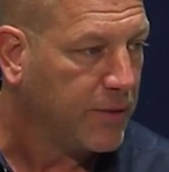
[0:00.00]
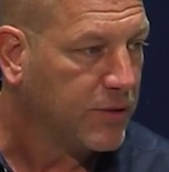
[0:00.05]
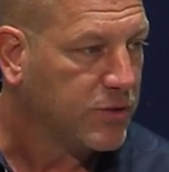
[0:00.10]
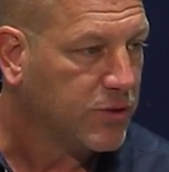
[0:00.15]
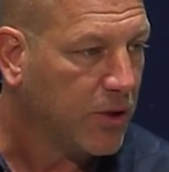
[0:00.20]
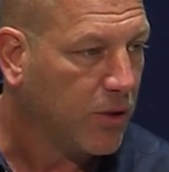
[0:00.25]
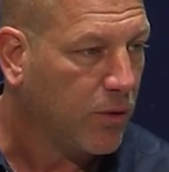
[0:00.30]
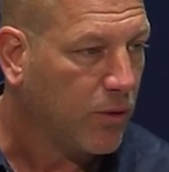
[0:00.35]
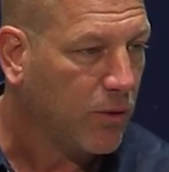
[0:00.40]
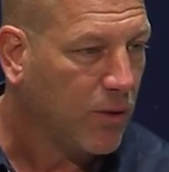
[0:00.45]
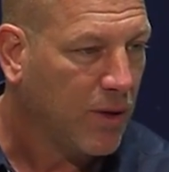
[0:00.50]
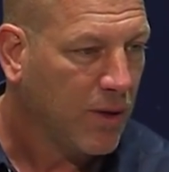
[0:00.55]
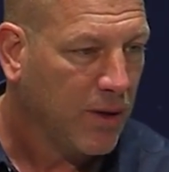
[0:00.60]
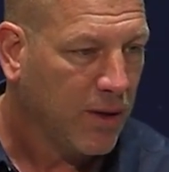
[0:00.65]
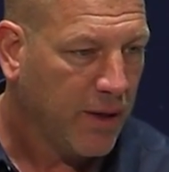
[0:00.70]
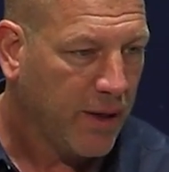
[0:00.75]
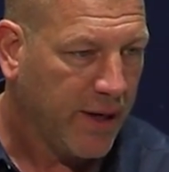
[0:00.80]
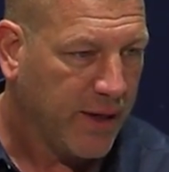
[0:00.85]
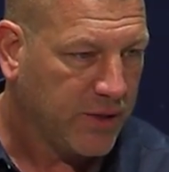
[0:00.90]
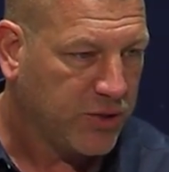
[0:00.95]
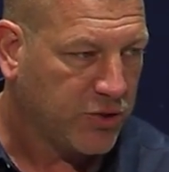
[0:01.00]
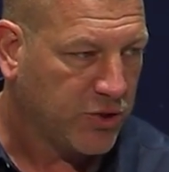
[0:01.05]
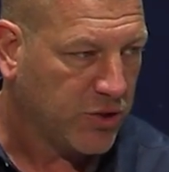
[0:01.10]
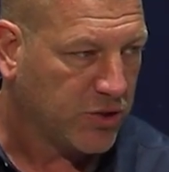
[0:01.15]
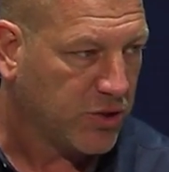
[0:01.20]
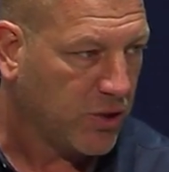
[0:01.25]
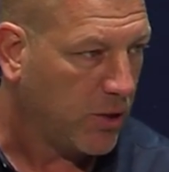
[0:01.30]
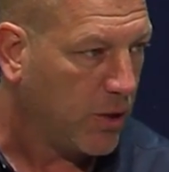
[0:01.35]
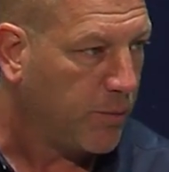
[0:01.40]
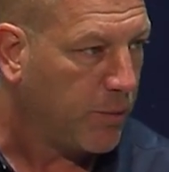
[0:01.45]
And so it's
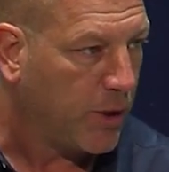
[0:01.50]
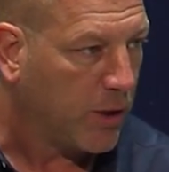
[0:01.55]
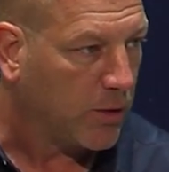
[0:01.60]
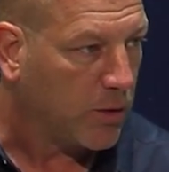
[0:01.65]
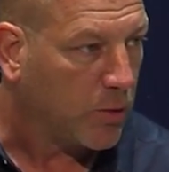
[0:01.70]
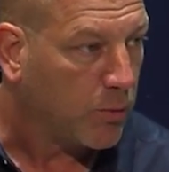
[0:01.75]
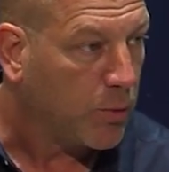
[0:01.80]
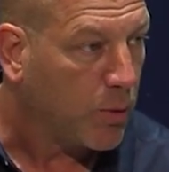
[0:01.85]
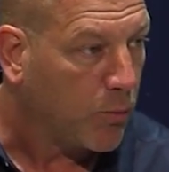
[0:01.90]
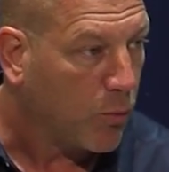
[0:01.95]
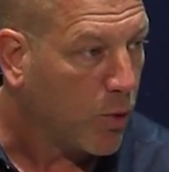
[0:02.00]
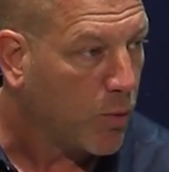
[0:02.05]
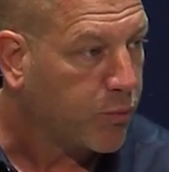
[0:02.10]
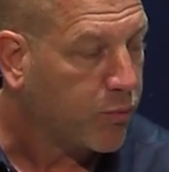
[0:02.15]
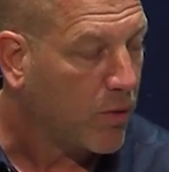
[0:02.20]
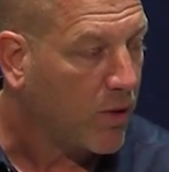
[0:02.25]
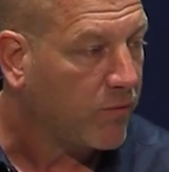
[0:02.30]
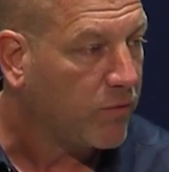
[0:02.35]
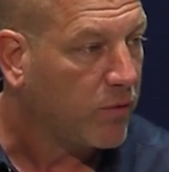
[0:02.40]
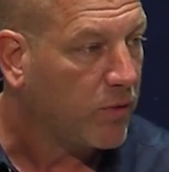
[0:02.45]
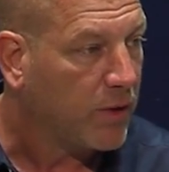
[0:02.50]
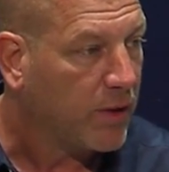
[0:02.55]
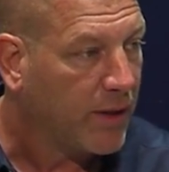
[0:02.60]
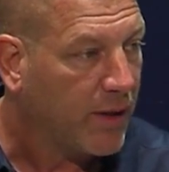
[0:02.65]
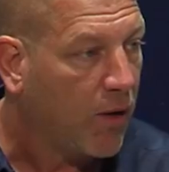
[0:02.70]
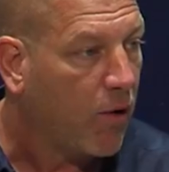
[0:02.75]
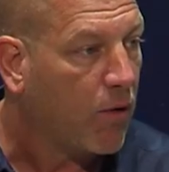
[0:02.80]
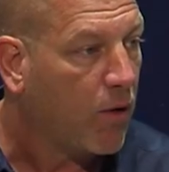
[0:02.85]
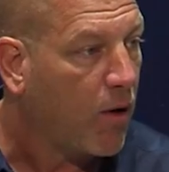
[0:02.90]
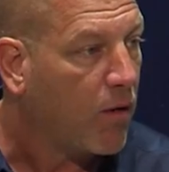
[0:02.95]
just going to be a little bit more prevalent in
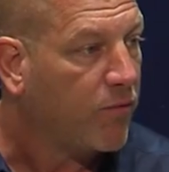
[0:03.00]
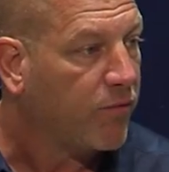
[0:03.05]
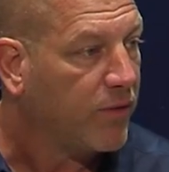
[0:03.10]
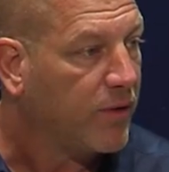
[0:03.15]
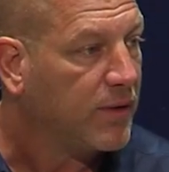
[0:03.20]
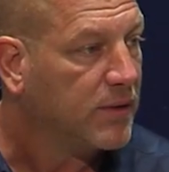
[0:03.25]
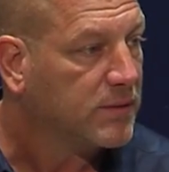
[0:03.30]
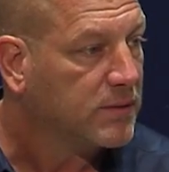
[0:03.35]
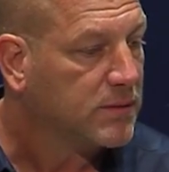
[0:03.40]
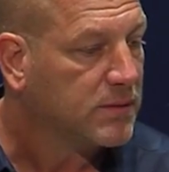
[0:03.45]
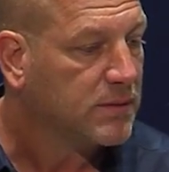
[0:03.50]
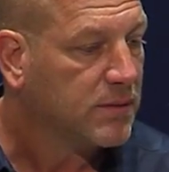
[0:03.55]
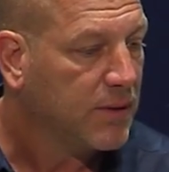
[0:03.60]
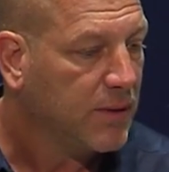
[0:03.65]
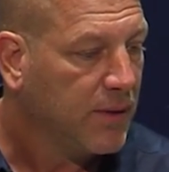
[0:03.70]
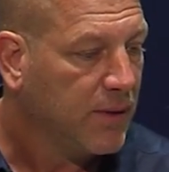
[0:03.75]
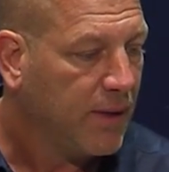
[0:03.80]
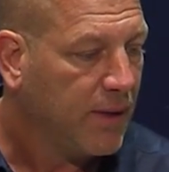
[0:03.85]
our offense